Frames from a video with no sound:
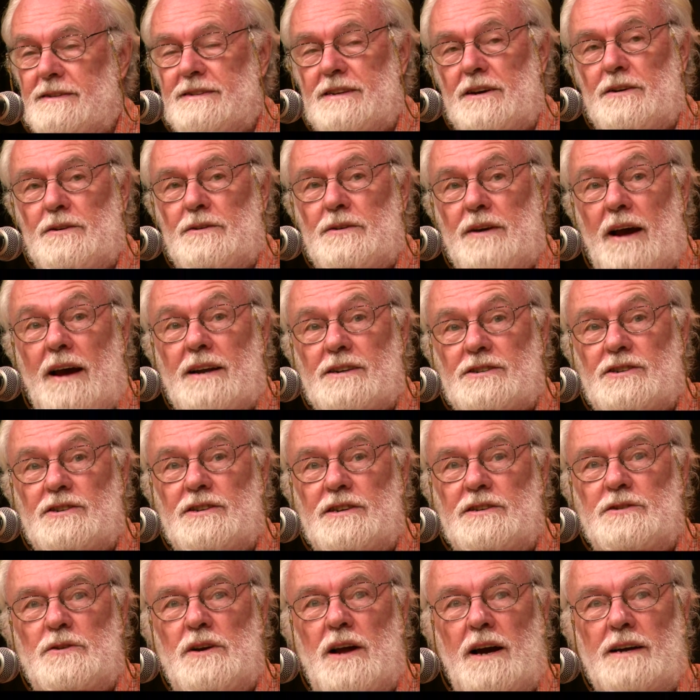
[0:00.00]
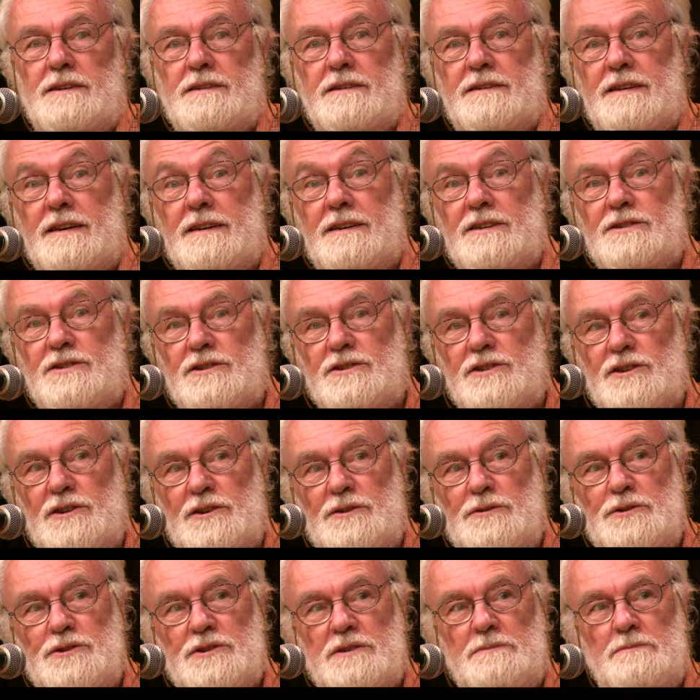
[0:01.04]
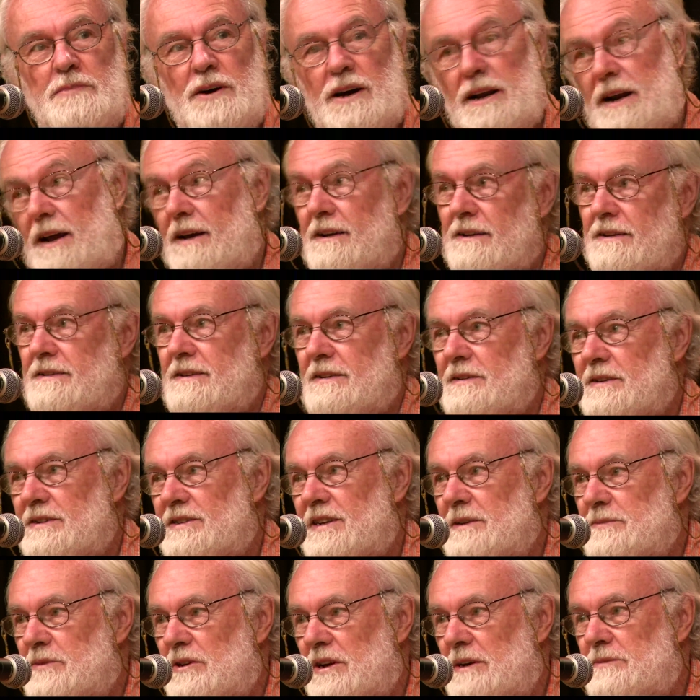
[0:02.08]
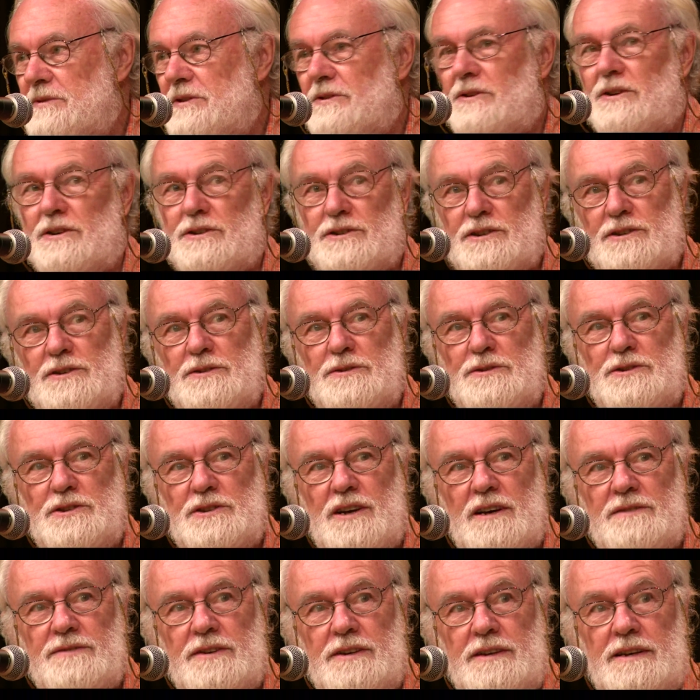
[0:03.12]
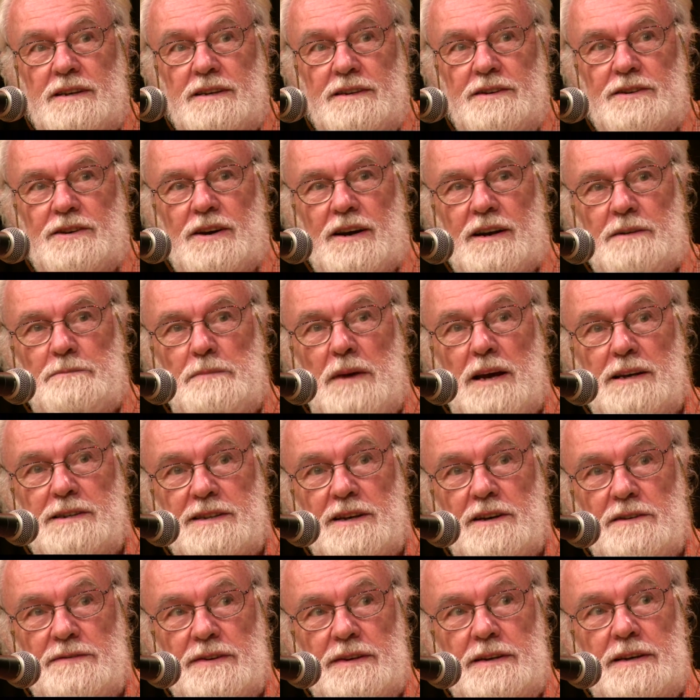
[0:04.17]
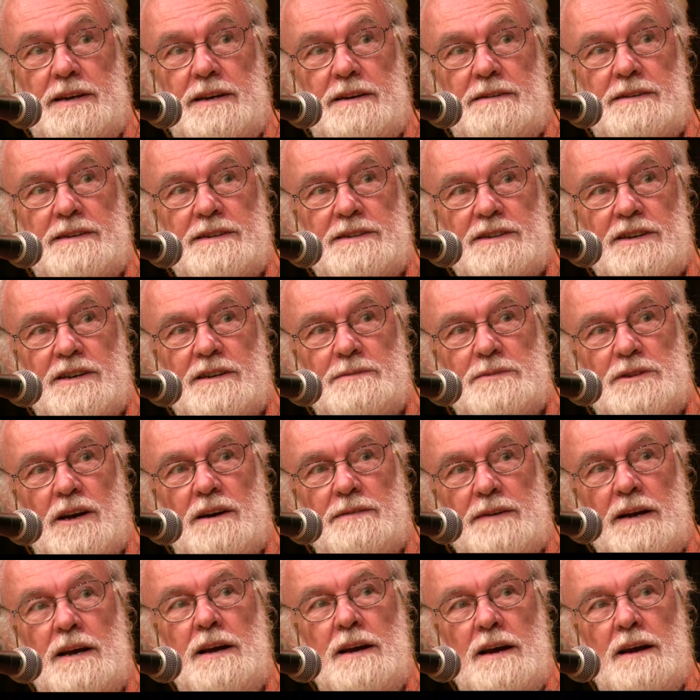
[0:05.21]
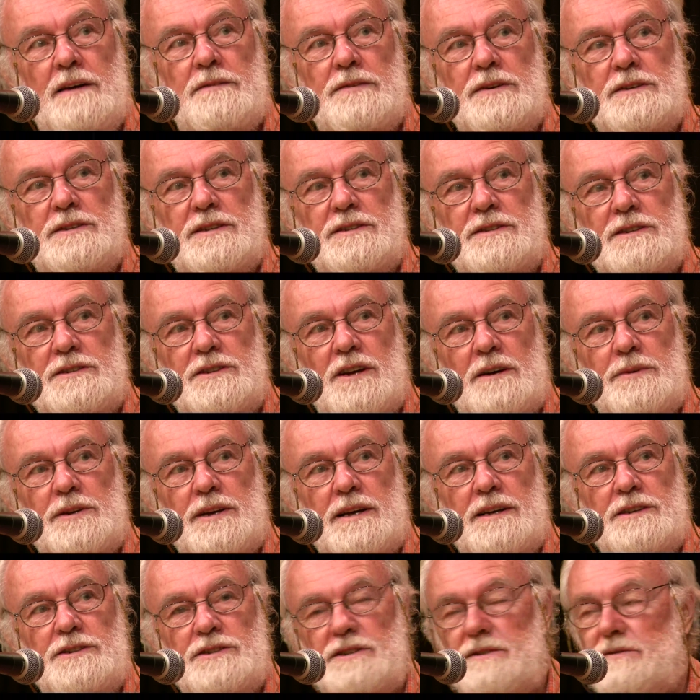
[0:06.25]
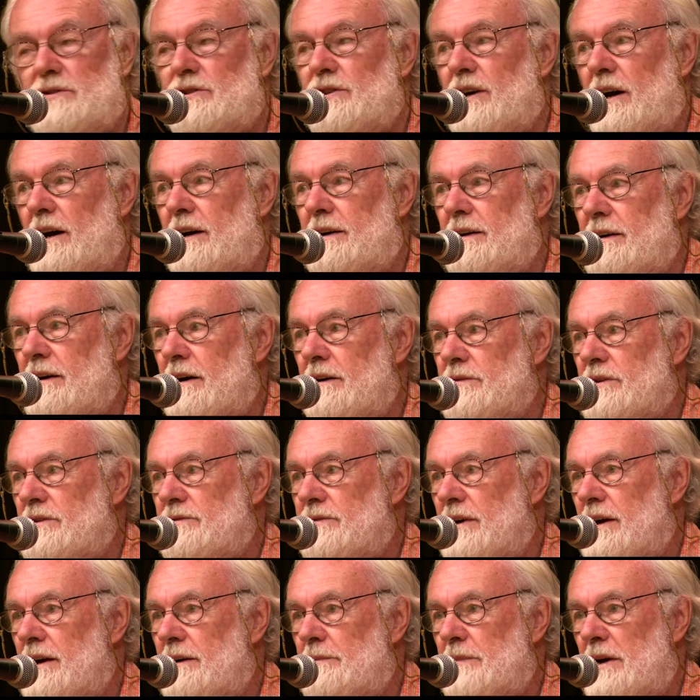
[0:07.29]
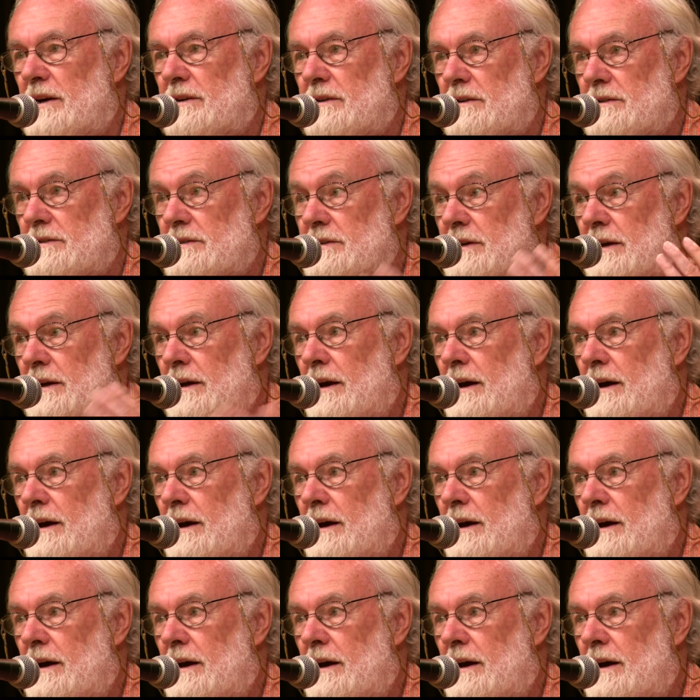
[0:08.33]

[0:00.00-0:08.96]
So actually, you like to think it's a solution, but at the same time, you've got a solution over here, you've got a mess over here in terms of, for instance, the domination of China over the rare metals